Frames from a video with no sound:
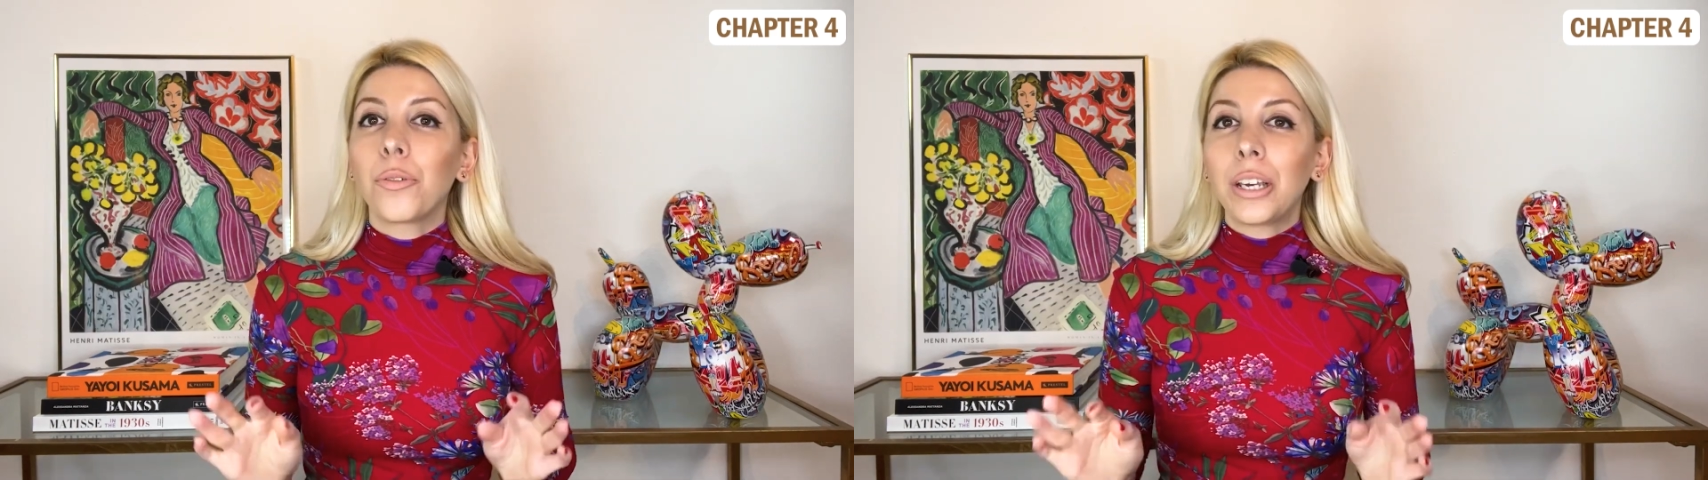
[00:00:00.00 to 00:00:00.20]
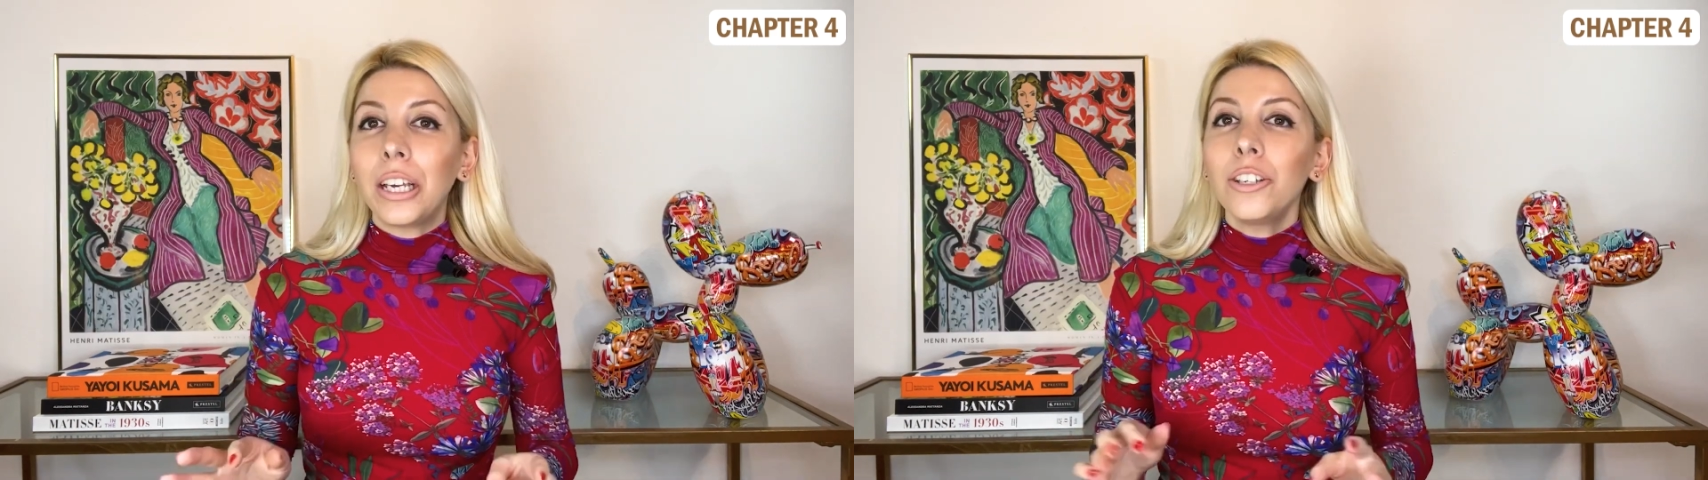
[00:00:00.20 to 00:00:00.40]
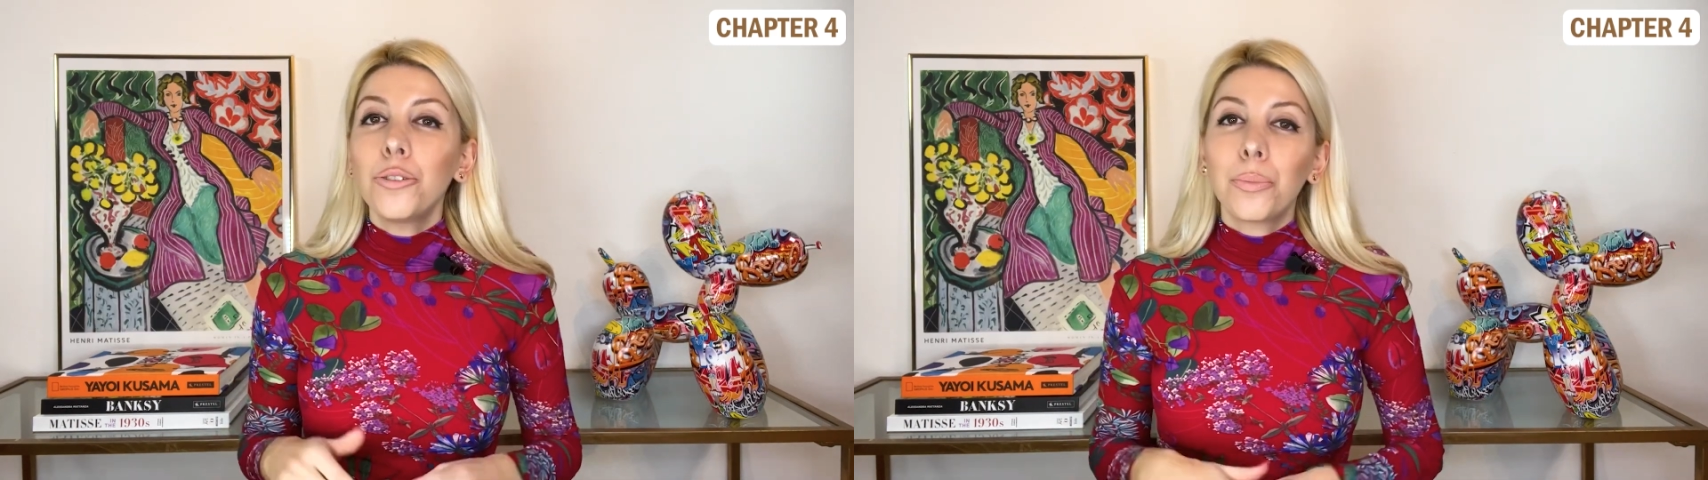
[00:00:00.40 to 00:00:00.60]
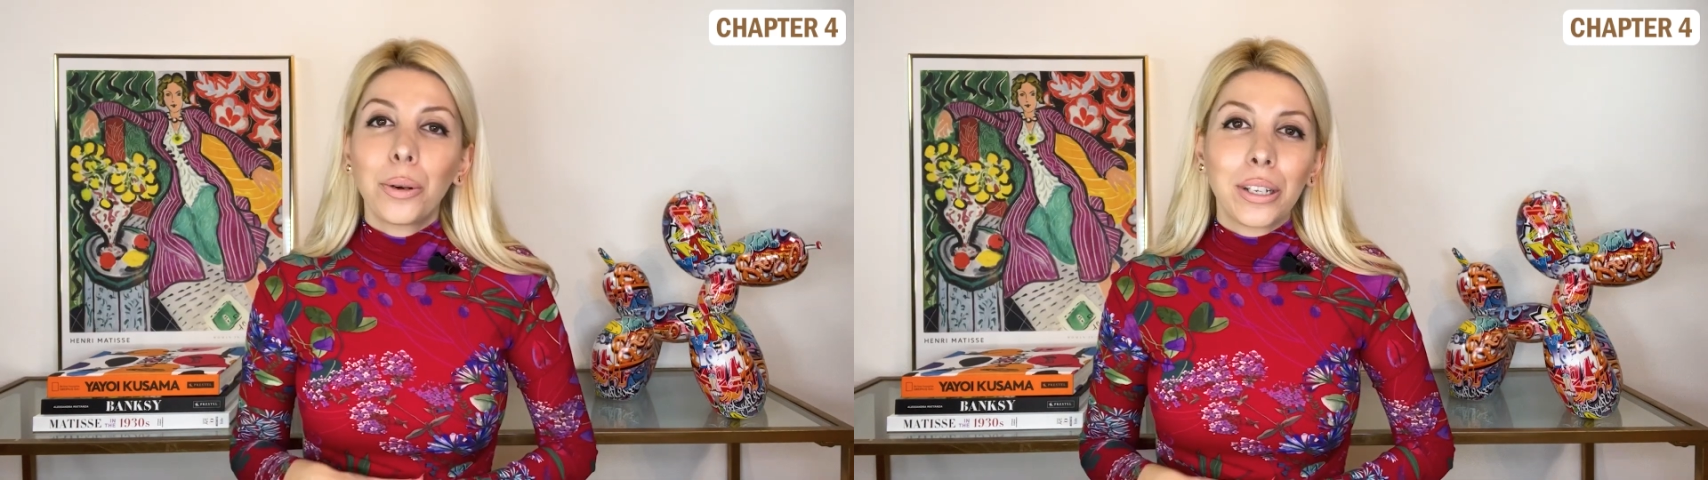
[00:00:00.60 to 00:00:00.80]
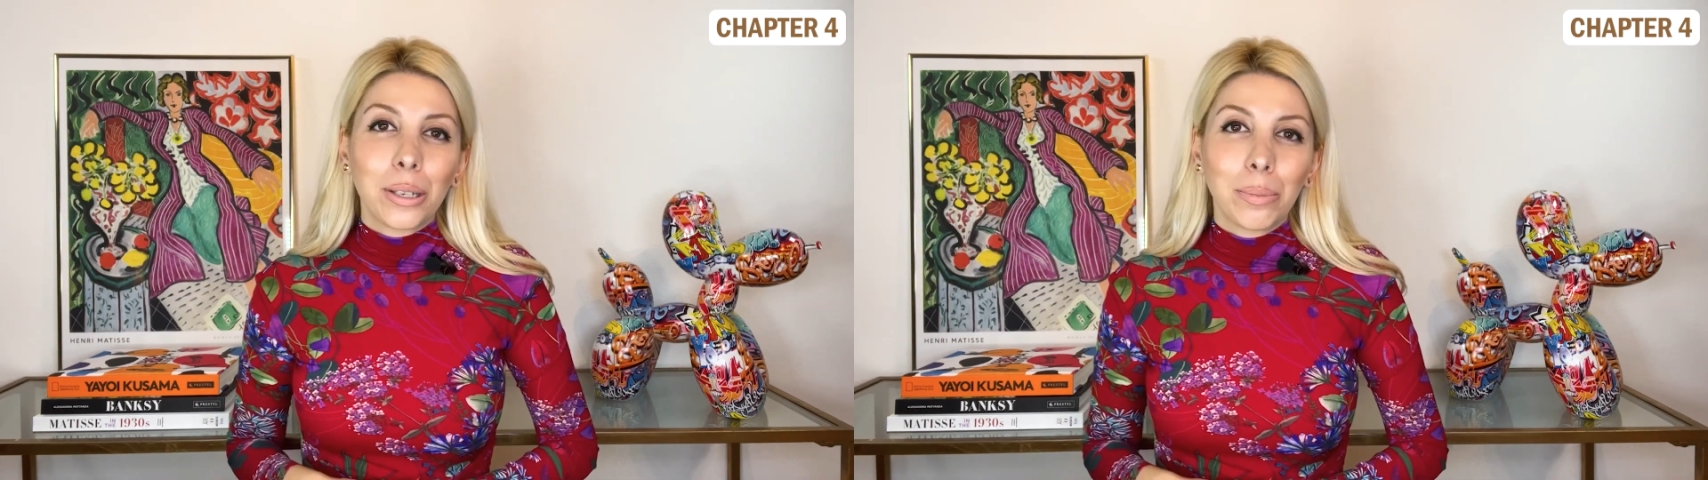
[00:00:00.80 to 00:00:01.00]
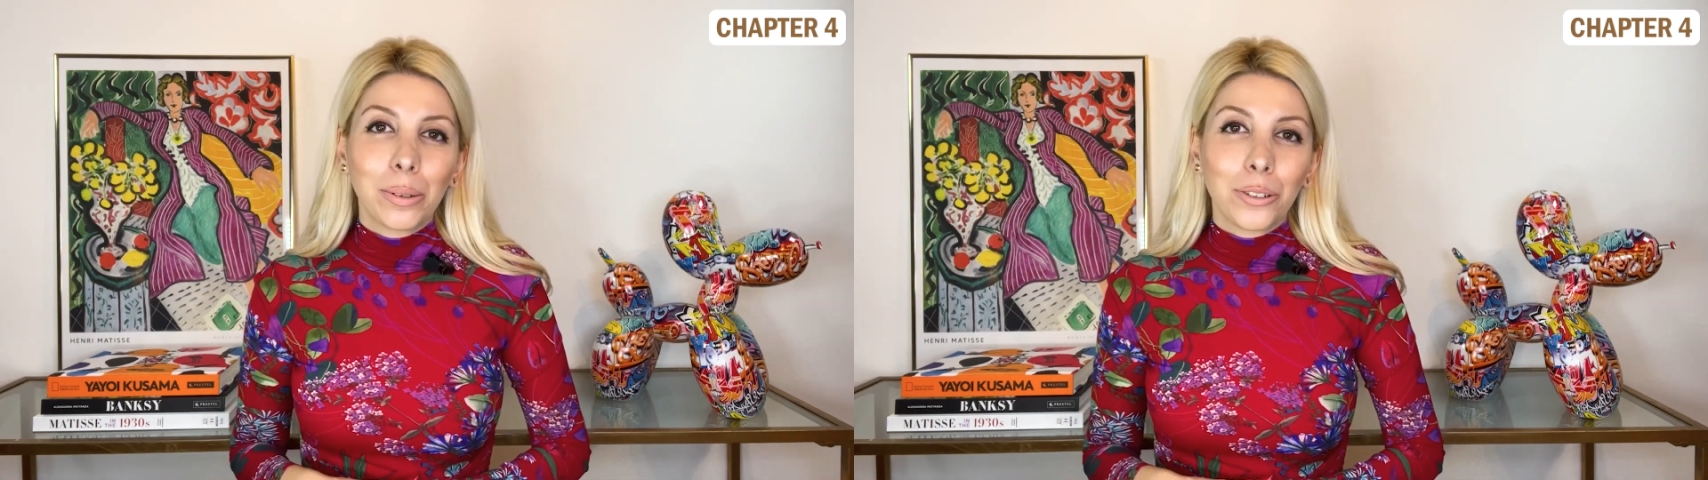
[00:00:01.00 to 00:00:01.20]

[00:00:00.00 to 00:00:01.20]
each principle